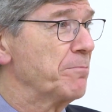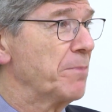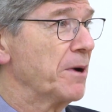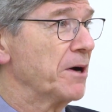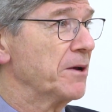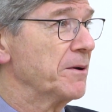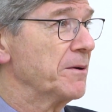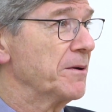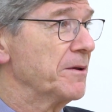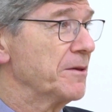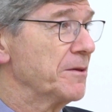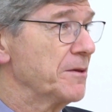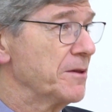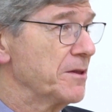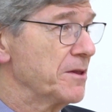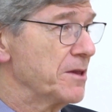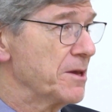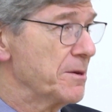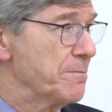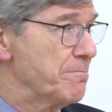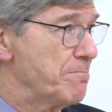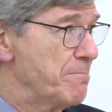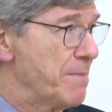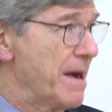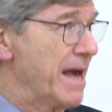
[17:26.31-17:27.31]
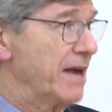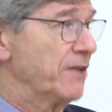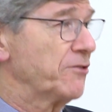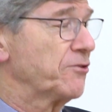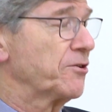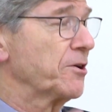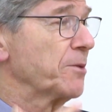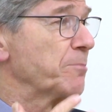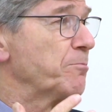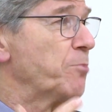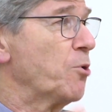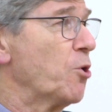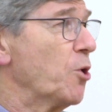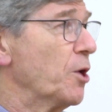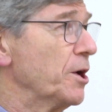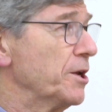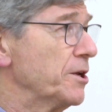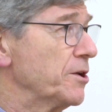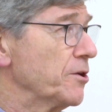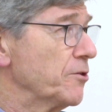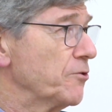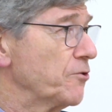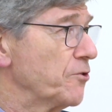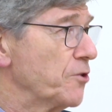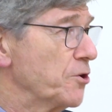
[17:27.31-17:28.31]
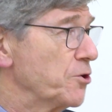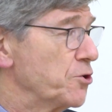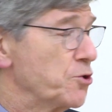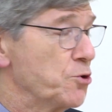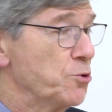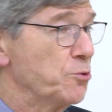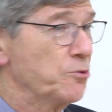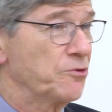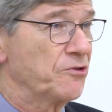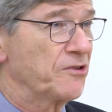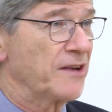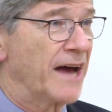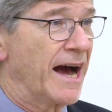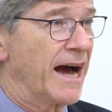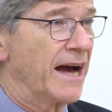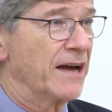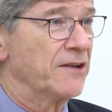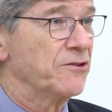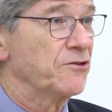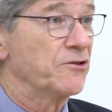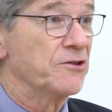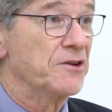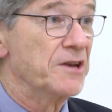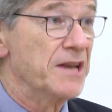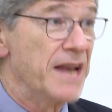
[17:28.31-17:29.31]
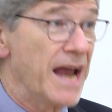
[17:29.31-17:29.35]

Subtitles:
but the basic point is the two sides